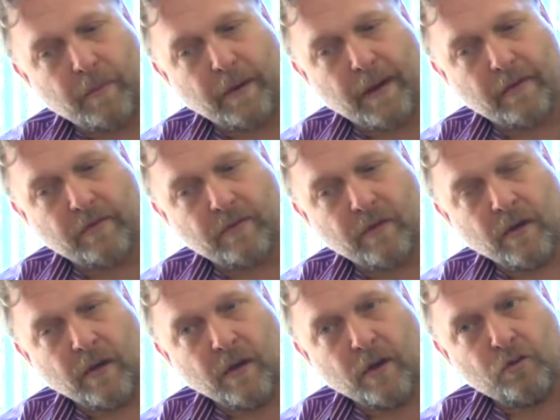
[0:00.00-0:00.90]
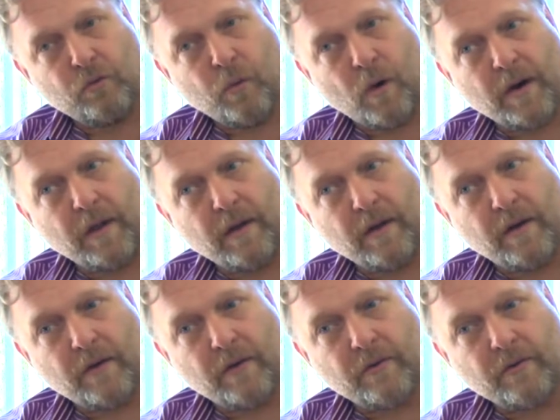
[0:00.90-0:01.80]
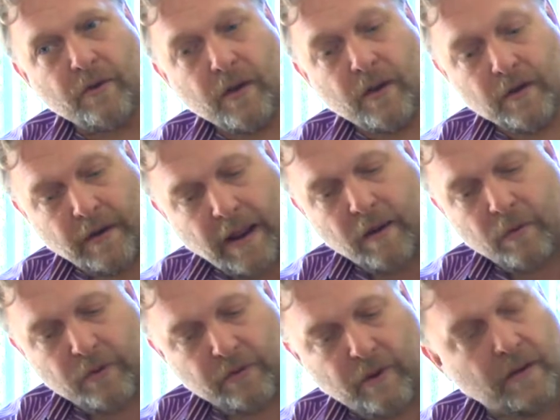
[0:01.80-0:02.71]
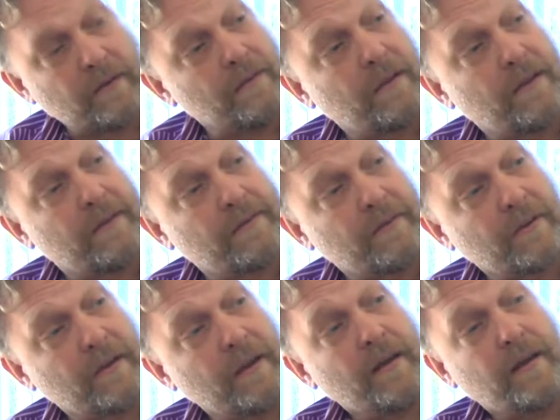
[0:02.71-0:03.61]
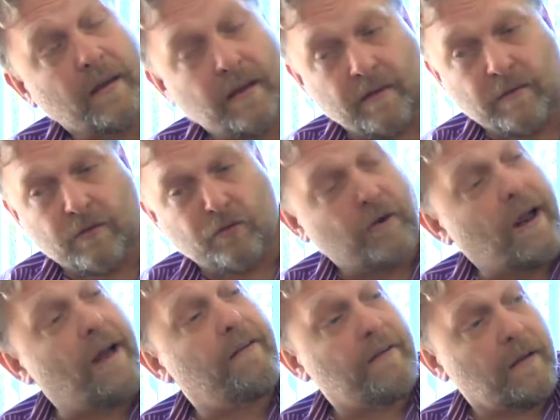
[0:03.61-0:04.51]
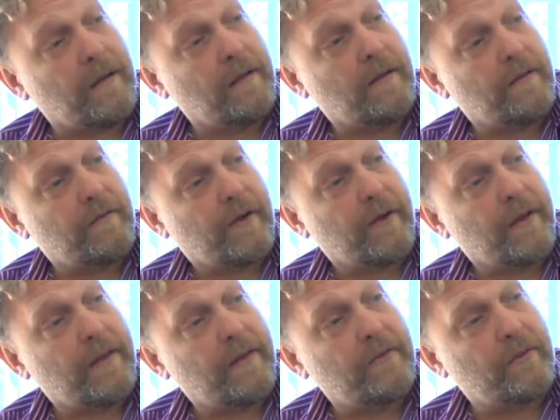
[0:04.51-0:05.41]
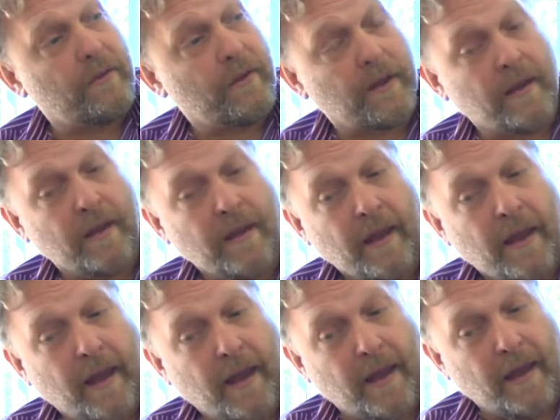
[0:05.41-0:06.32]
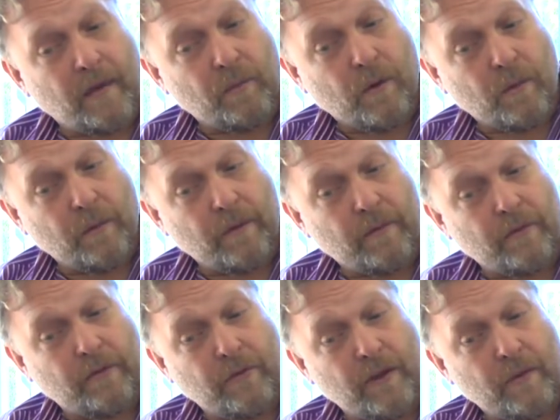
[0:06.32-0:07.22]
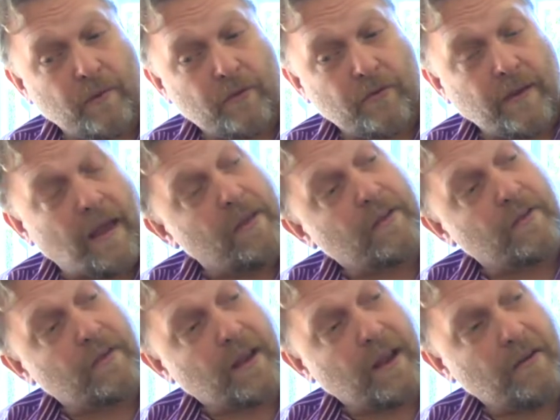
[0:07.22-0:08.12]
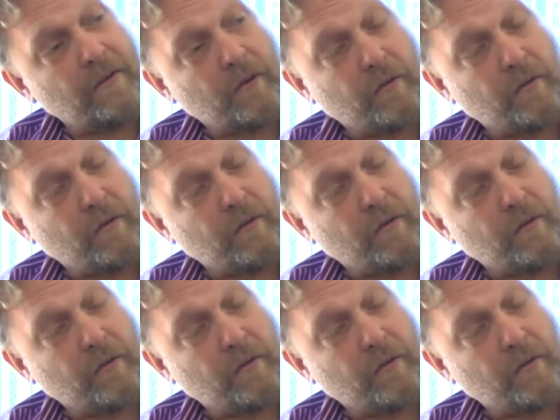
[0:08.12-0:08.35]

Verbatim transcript: past twenty years now is on disk, can travel very easily, and what we've seen was now there's a kind of a